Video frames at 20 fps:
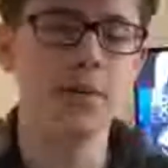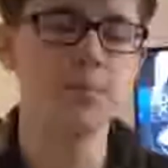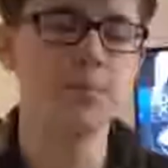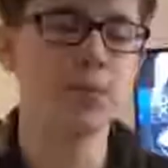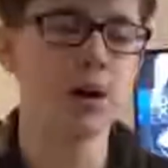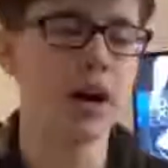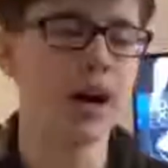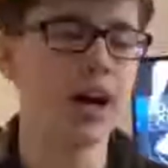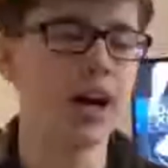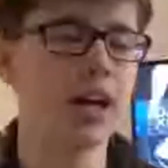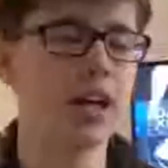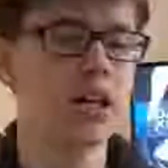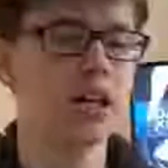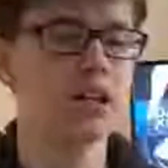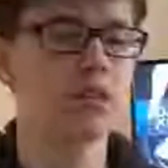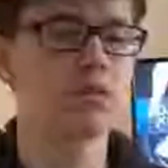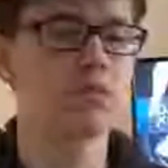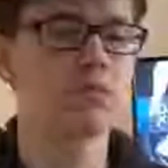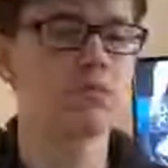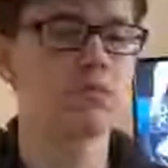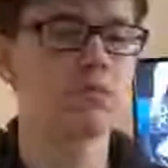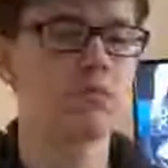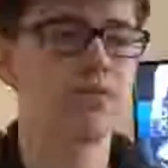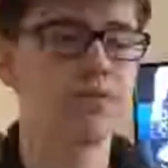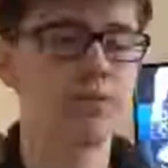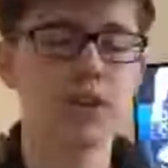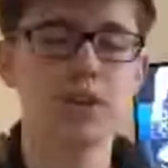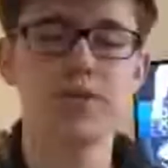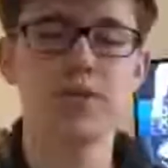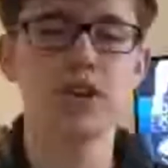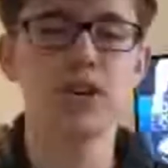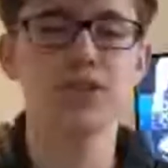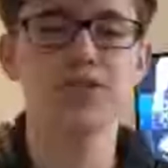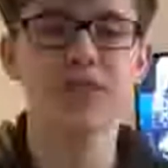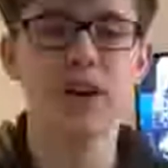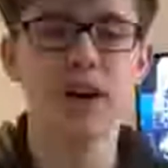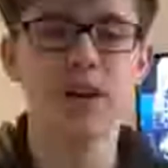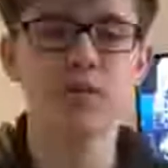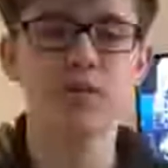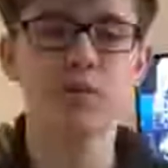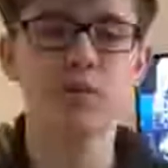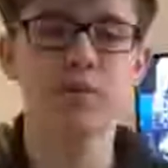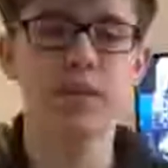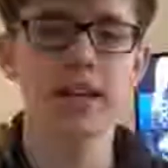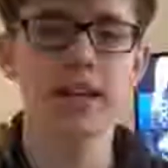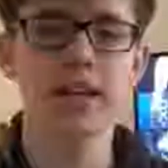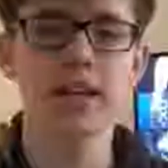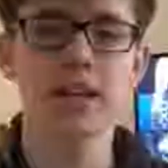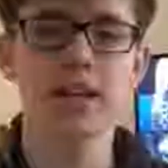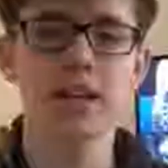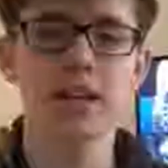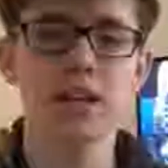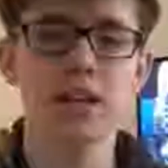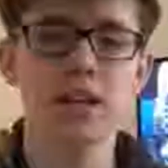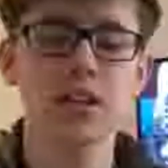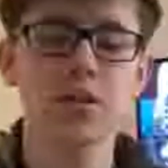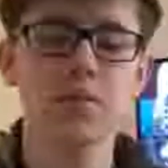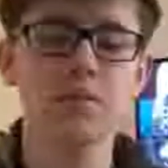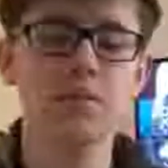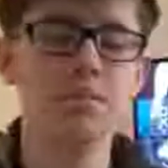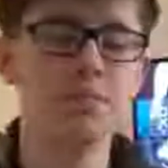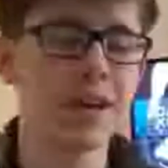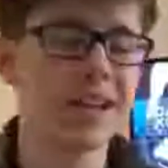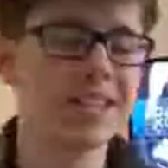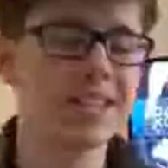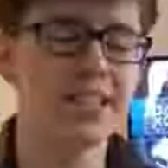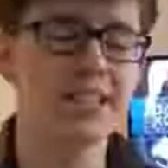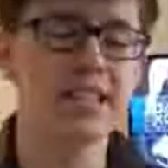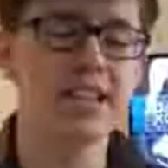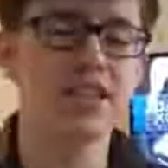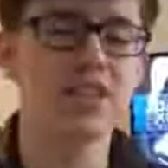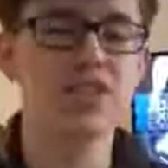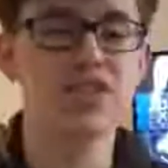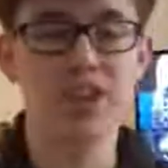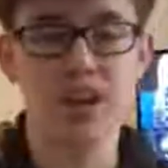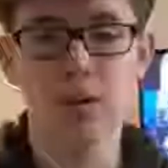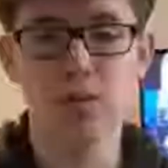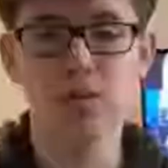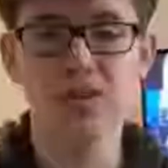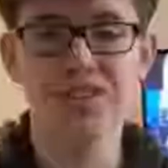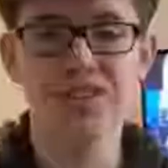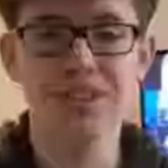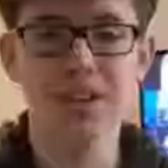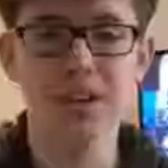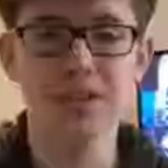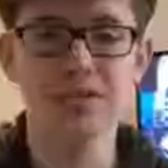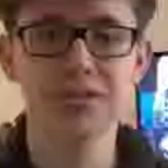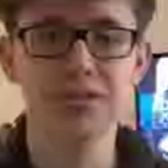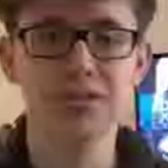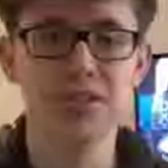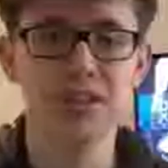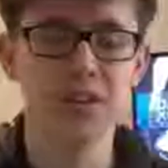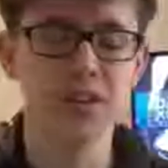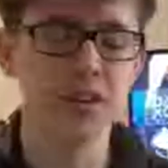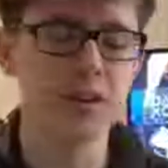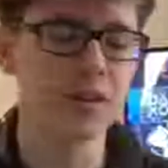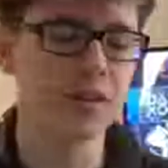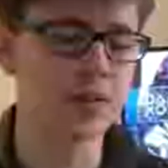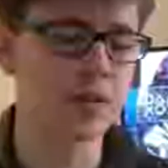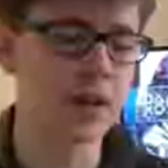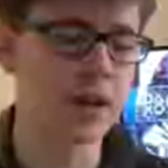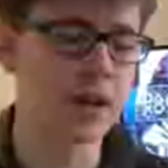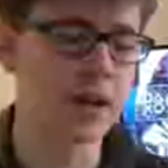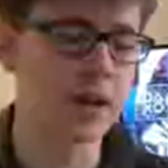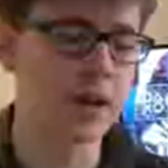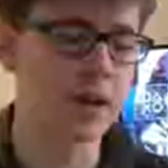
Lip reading: But the first 5 will be basically the general stuff on